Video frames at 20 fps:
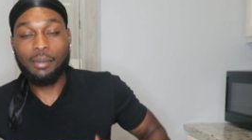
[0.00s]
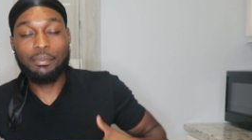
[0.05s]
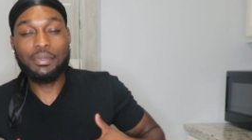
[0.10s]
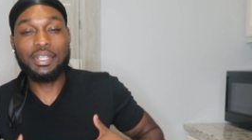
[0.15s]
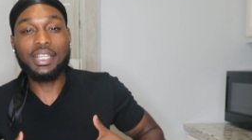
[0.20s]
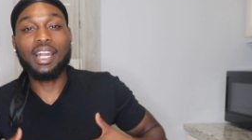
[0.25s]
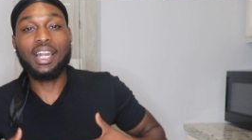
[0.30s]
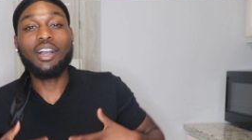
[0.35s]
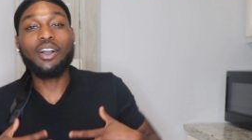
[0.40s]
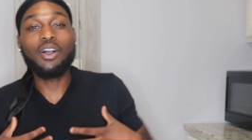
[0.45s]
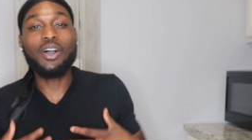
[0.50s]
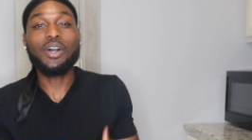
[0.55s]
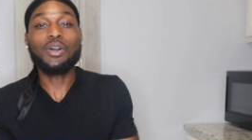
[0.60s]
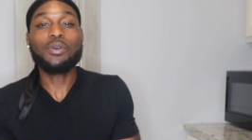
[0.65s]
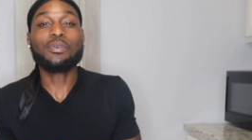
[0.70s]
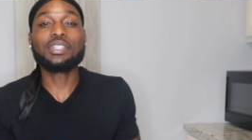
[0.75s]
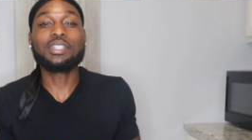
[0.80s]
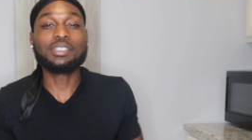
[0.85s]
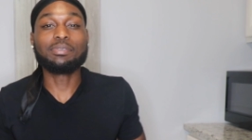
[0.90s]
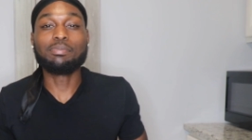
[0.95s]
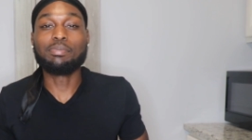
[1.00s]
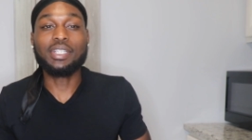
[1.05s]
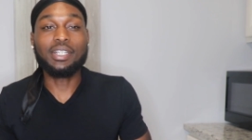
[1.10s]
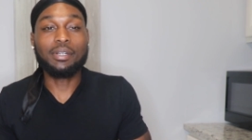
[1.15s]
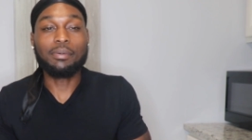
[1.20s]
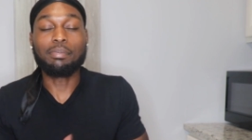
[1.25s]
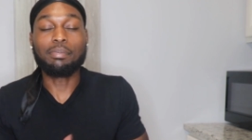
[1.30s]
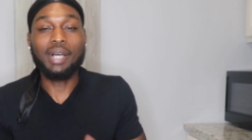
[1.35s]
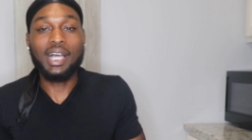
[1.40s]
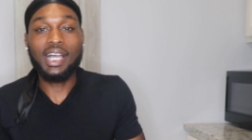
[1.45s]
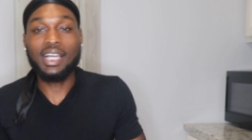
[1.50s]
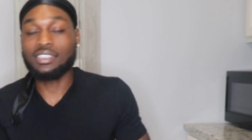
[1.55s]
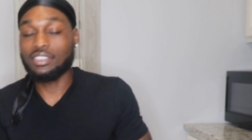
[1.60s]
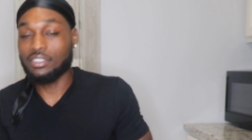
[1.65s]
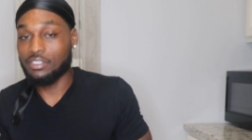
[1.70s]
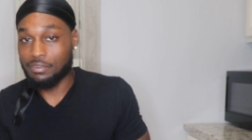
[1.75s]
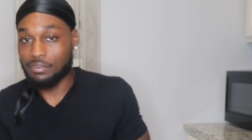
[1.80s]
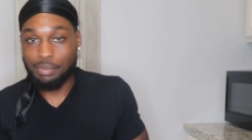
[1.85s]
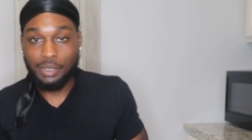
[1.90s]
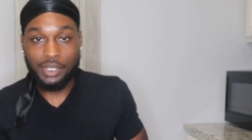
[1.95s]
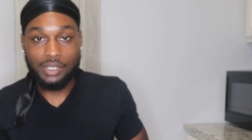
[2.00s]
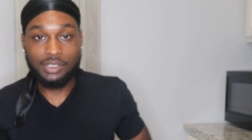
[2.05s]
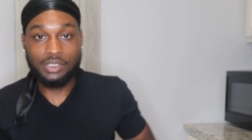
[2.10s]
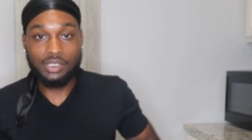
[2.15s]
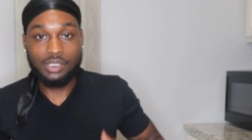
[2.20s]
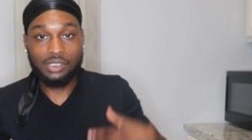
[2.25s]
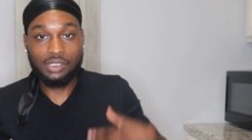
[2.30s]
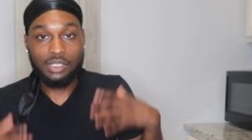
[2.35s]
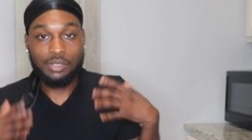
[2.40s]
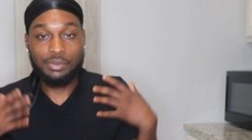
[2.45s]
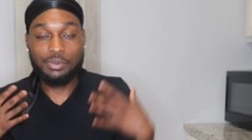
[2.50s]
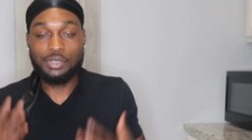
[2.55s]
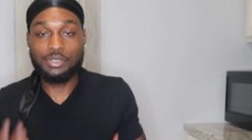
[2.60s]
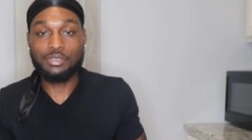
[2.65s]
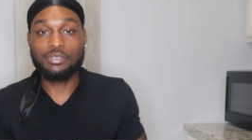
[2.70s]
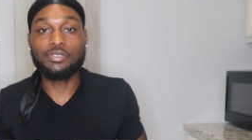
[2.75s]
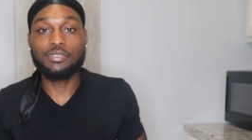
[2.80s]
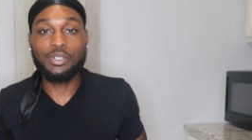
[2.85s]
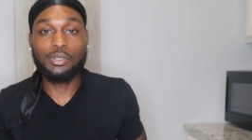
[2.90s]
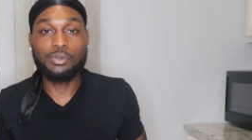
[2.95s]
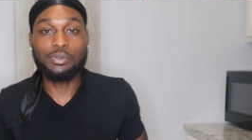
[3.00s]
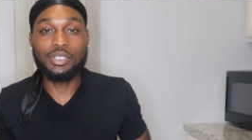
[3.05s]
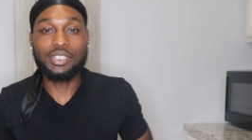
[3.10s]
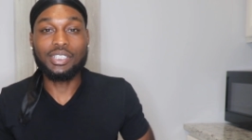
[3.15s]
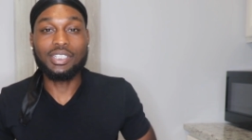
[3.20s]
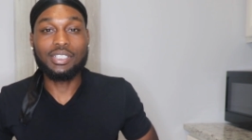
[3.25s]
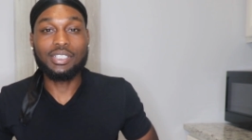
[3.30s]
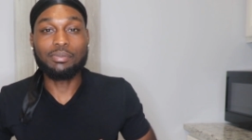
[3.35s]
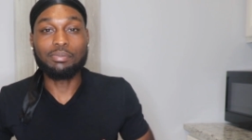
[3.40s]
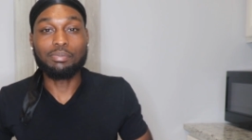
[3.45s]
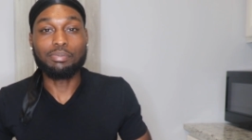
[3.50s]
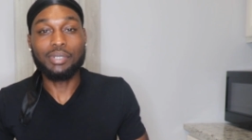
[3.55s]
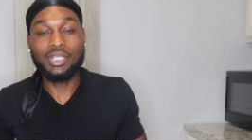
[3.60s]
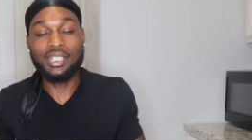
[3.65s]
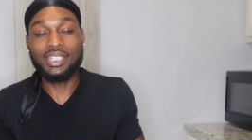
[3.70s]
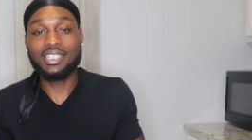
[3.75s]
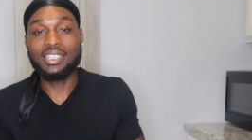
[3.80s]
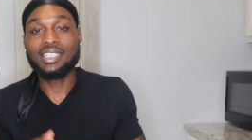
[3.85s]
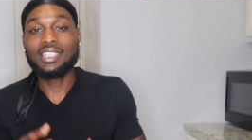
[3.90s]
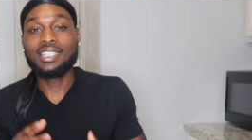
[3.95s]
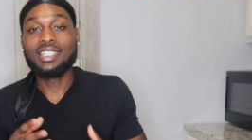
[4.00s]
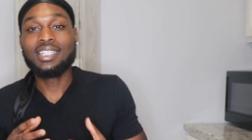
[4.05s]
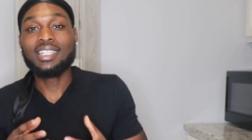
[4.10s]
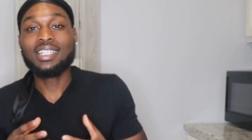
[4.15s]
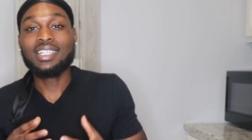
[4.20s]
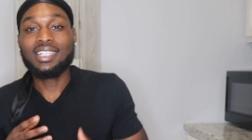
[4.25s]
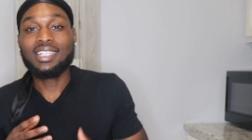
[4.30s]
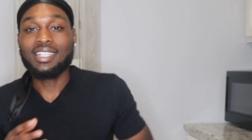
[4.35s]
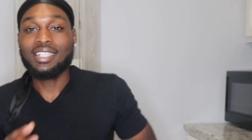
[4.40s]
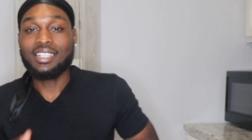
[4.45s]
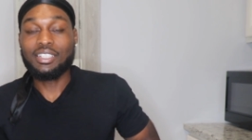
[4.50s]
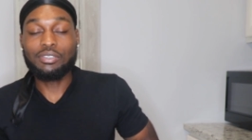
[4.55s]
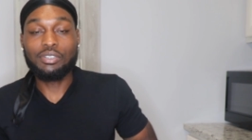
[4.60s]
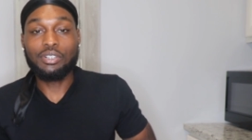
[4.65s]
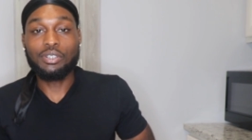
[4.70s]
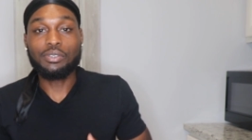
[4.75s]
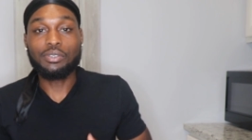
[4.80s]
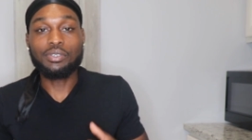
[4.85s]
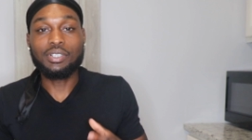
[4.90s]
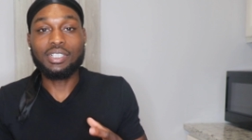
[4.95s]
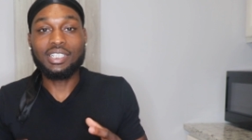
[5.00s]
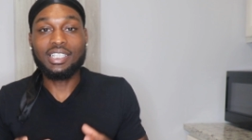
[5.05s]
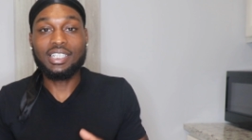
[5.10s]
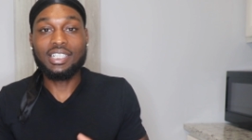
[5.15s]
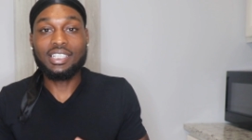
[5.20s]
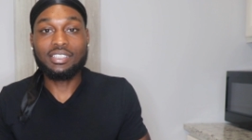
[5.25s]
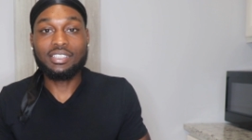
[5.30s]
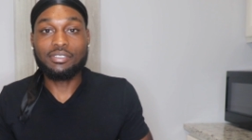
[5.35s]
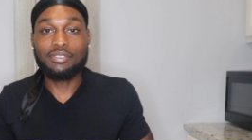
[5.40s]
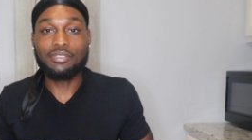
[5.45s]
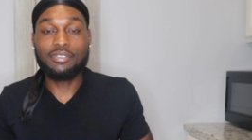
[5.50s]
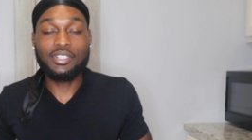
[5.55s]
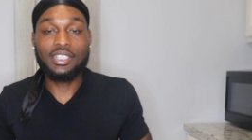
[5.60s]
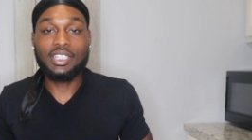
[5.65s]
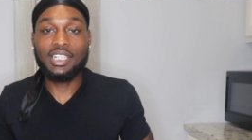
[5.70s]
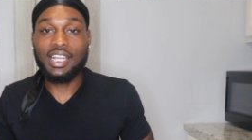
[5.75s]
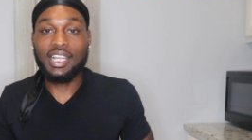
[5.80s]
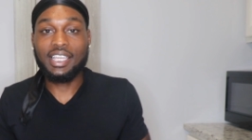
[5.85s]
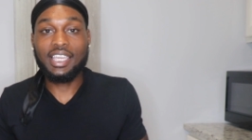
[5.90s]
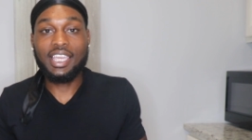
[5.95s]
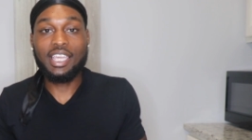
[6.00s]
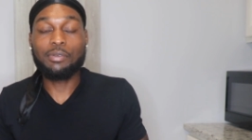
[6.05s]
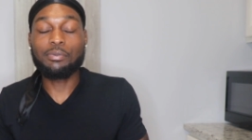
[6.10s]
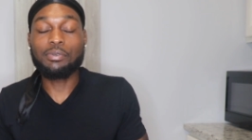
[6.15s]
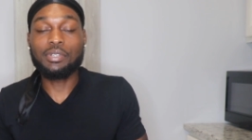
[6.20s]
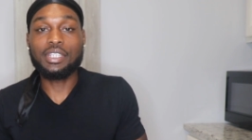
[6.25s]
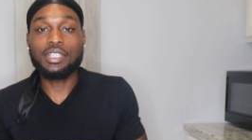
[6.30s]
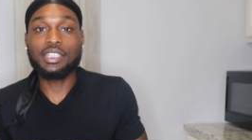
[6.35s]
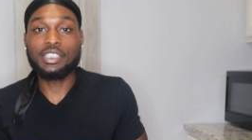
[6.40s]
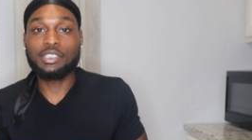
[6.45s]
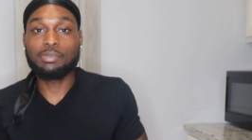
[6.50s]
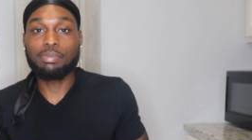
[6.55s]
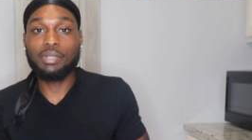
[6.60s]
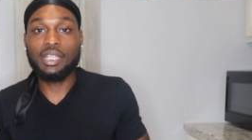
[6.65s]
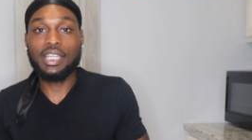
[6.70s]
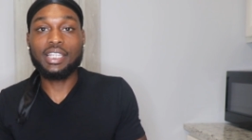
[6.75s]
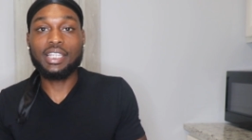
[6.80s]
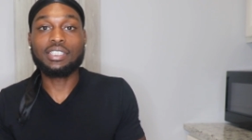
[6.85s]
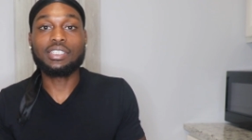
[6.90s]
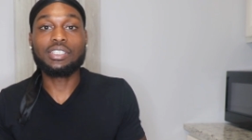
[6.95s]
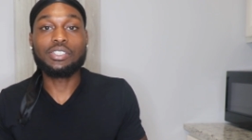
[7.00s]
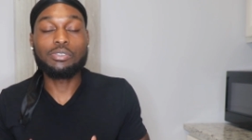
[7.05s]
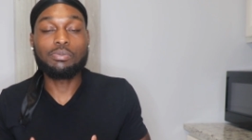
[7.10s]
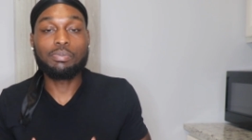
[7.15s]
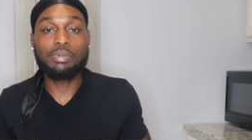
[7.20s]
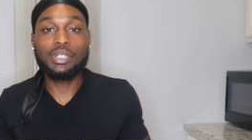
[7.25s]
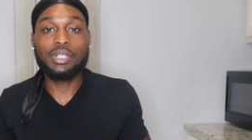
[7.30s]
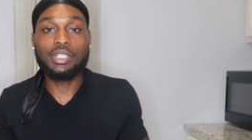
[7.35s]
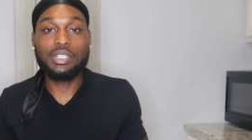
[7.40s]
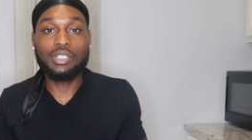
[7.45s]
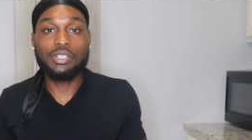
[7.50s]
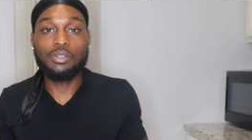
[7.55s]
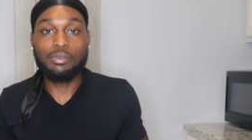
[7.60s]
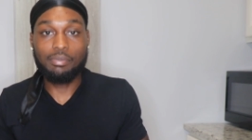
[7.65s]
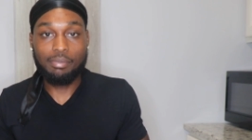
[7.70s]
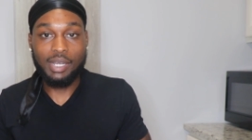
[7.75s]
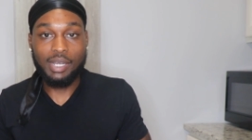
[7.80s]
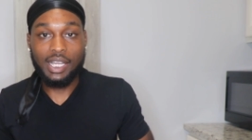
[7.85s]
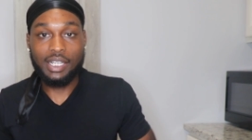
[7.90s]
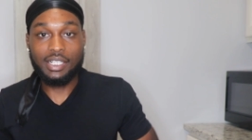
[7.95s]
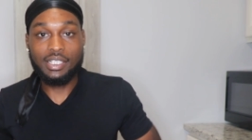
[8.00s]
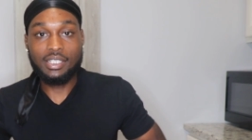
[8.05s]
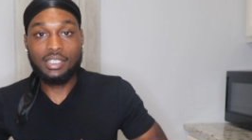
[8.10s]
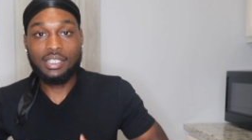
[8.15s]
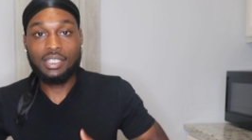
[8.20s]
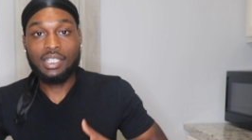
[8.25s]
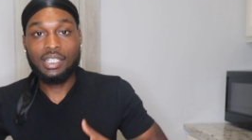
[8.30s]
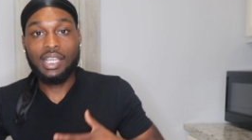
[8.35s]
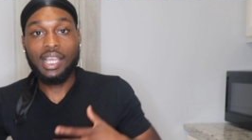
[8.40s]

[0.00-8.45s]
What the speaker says: I mean, I've always been a positive person. I always felt good, but, you know, it's a feeling I can't really explain until you put it in your body.